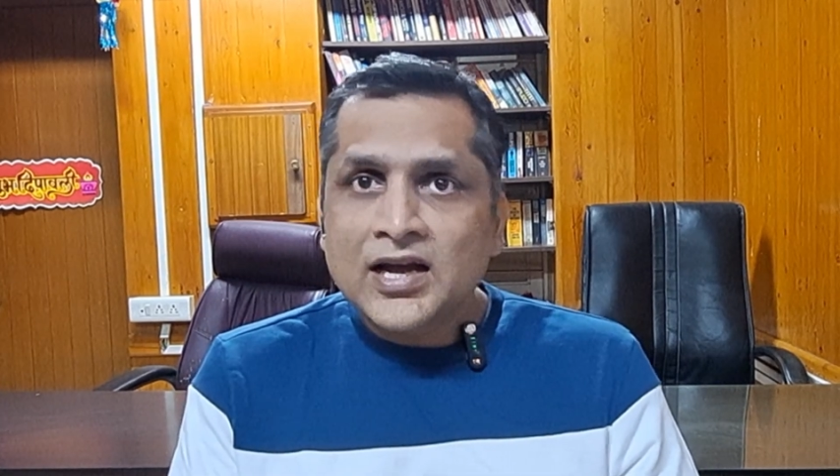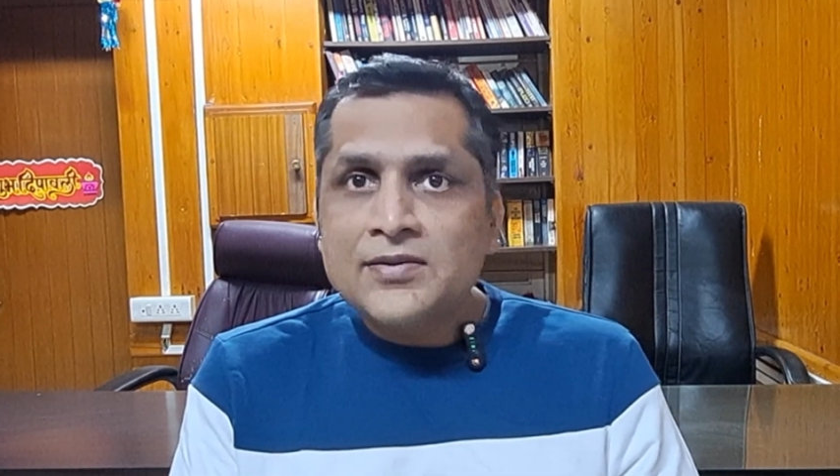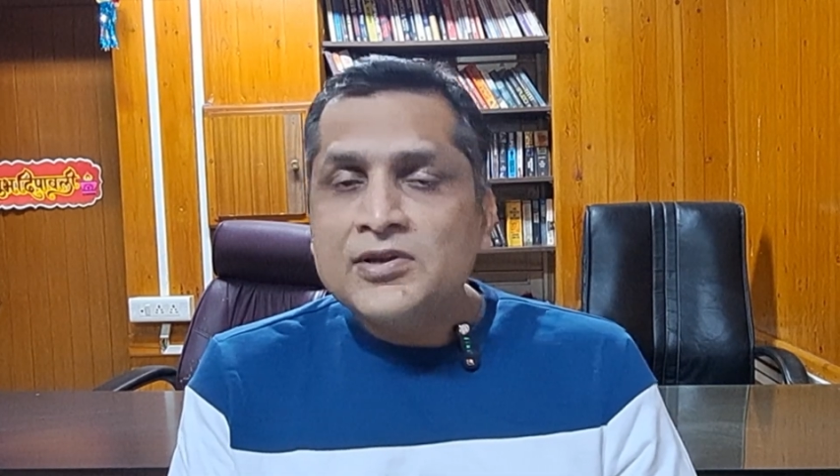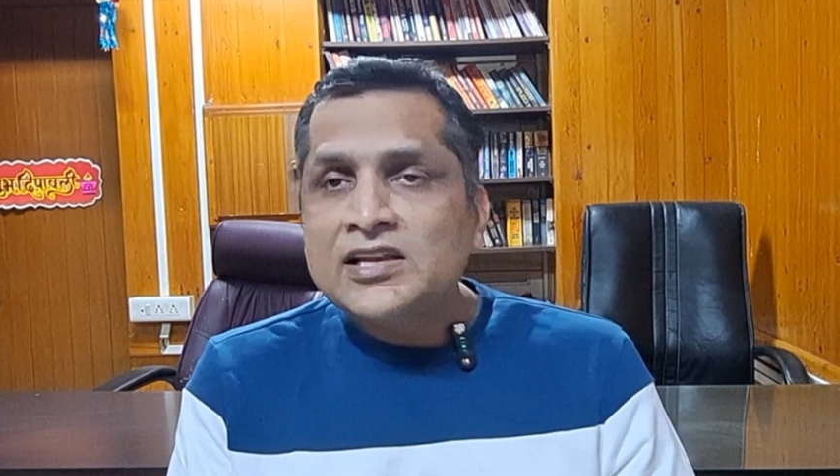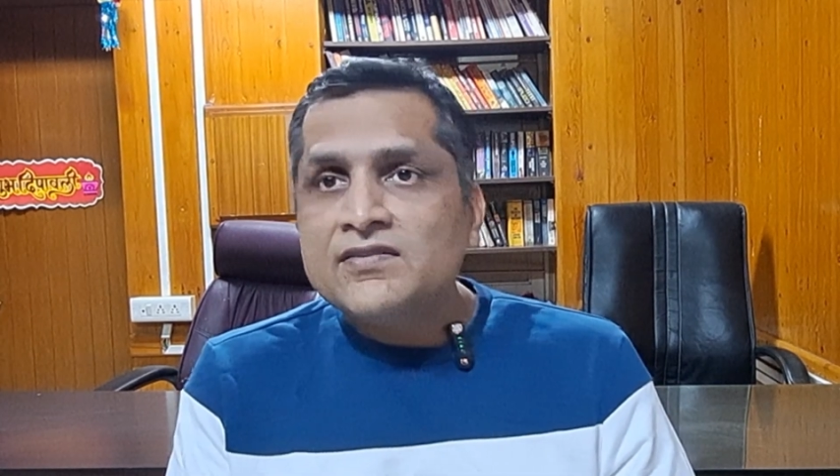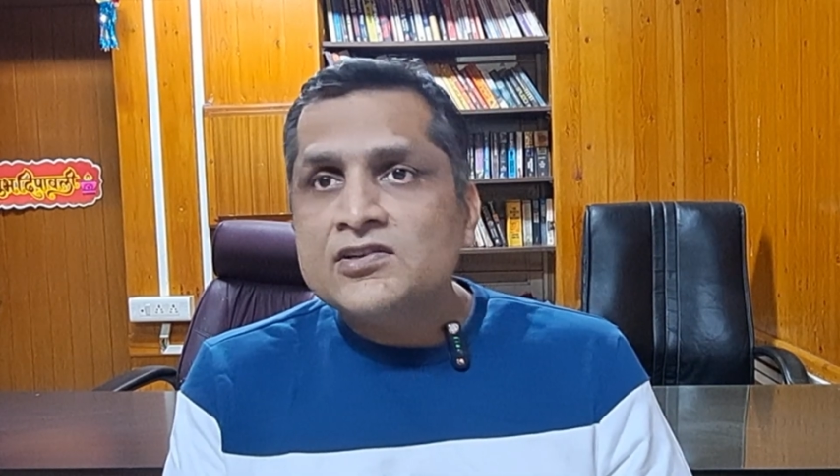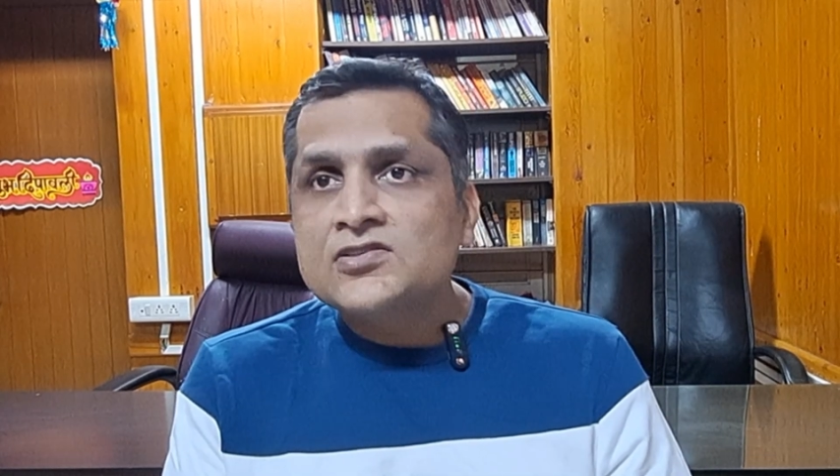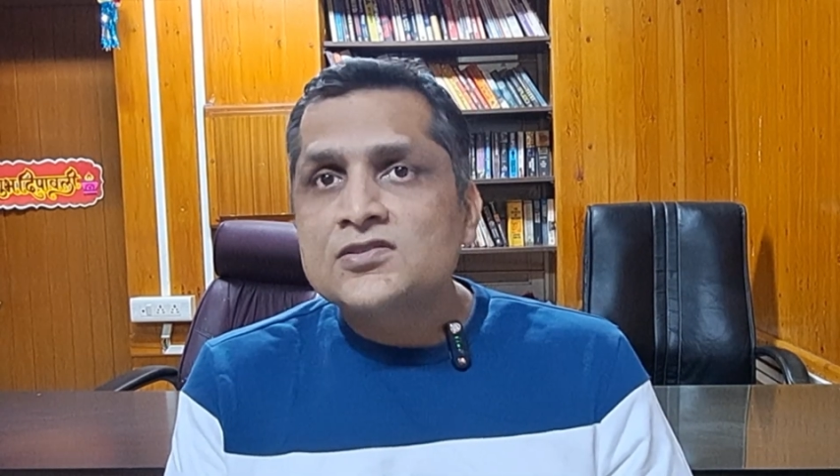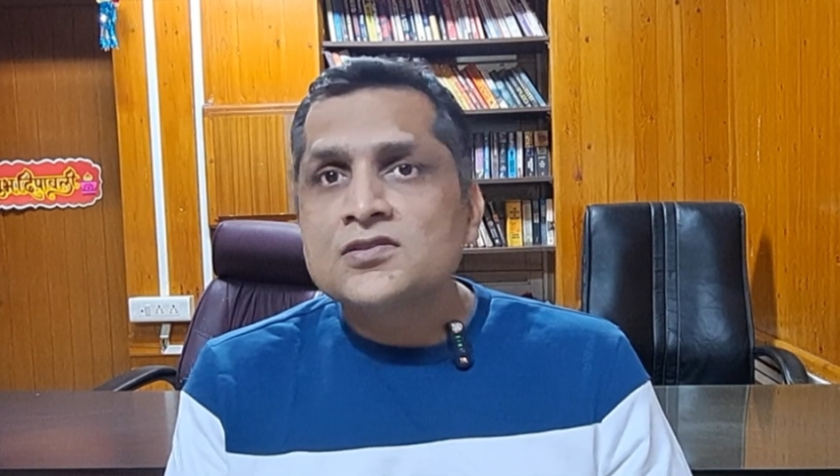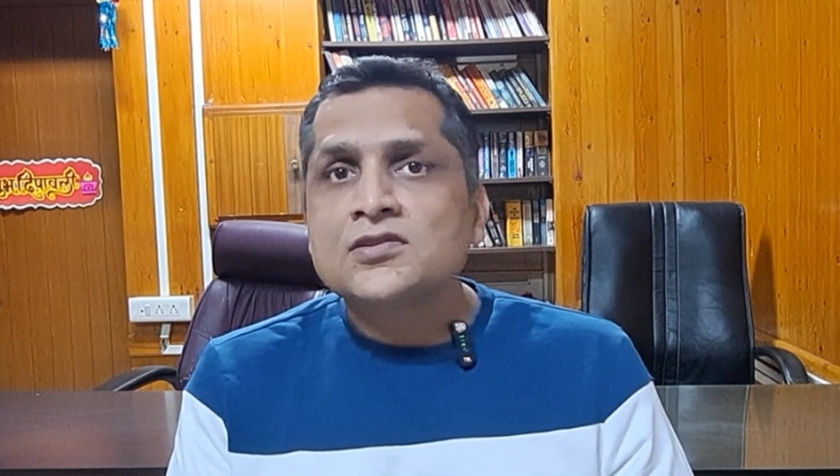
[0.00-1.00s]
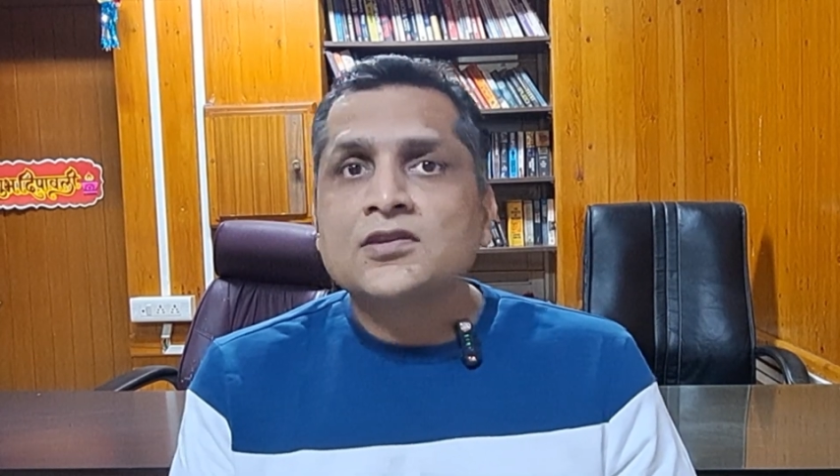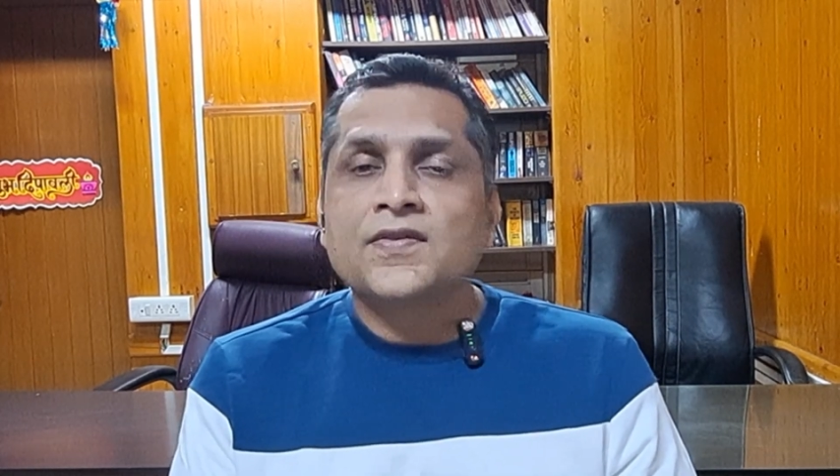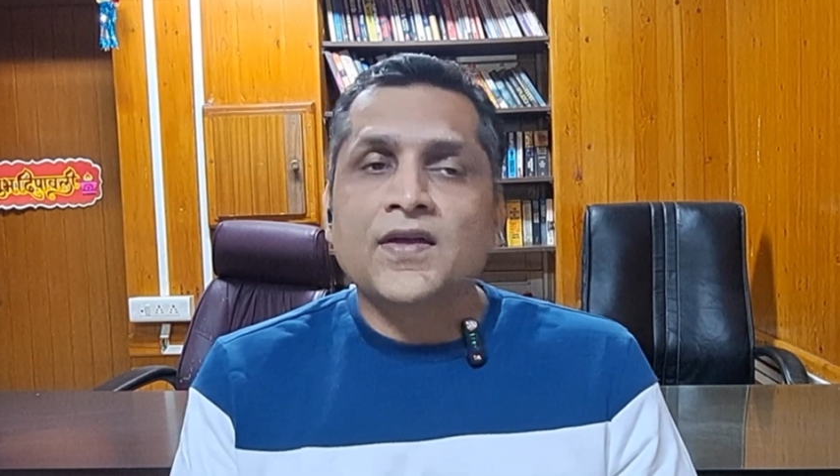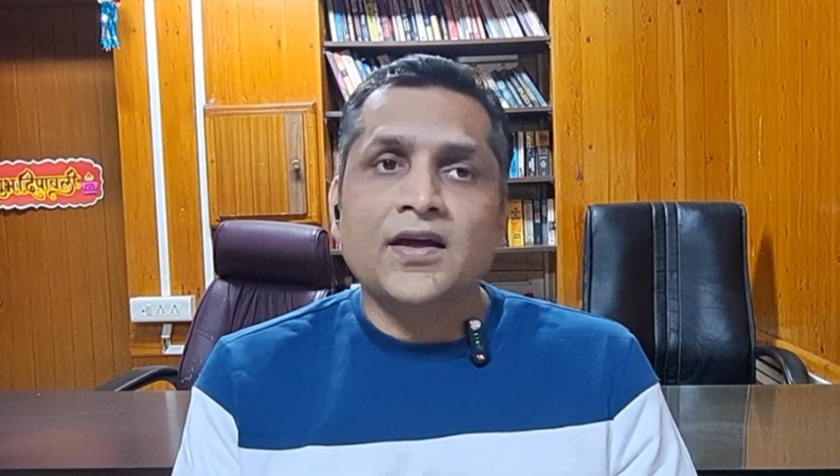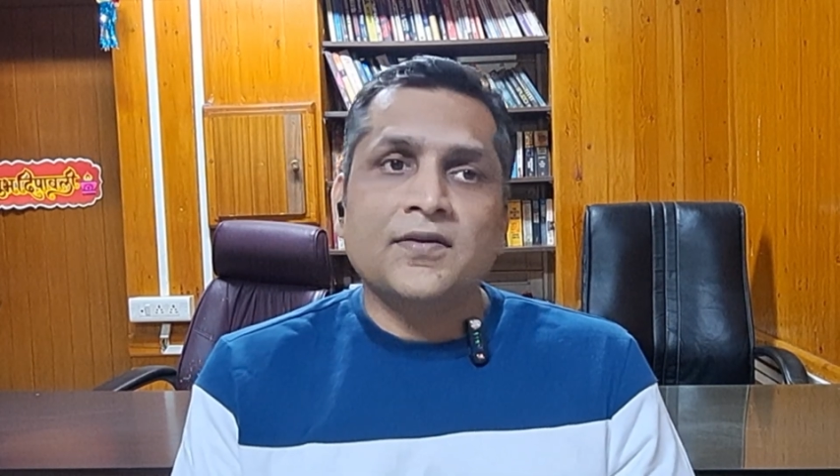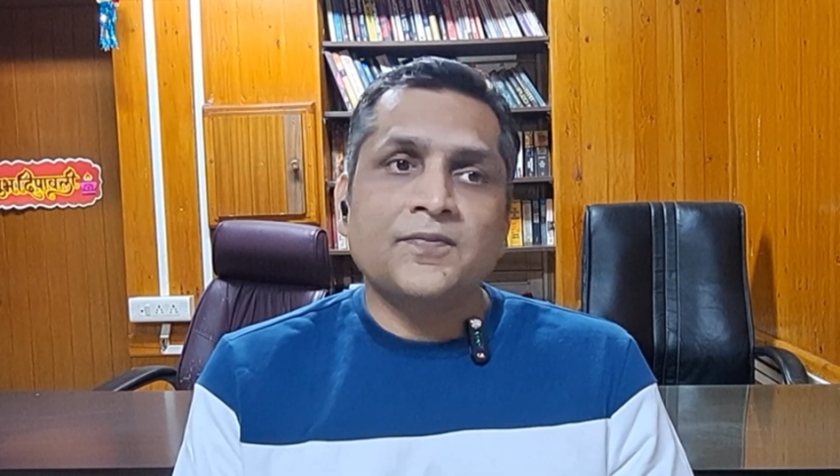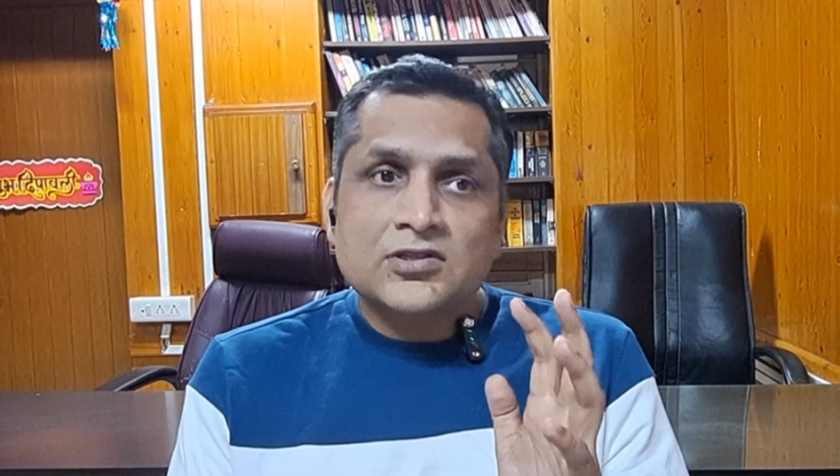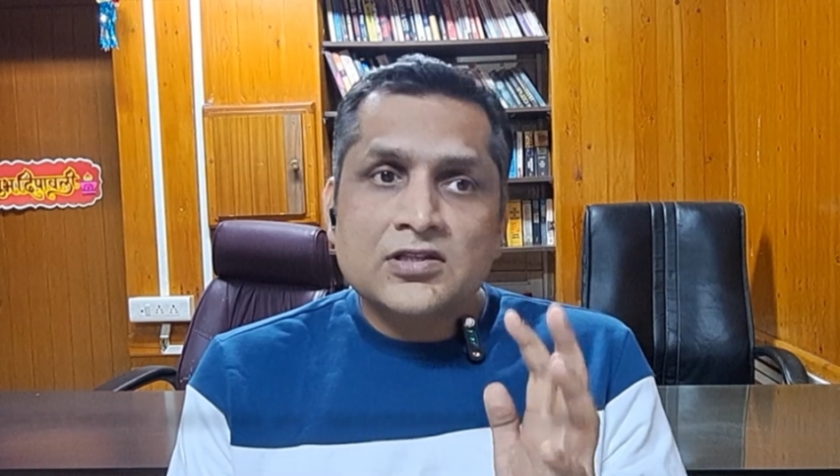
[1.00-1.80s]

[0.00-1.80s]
I believe is there.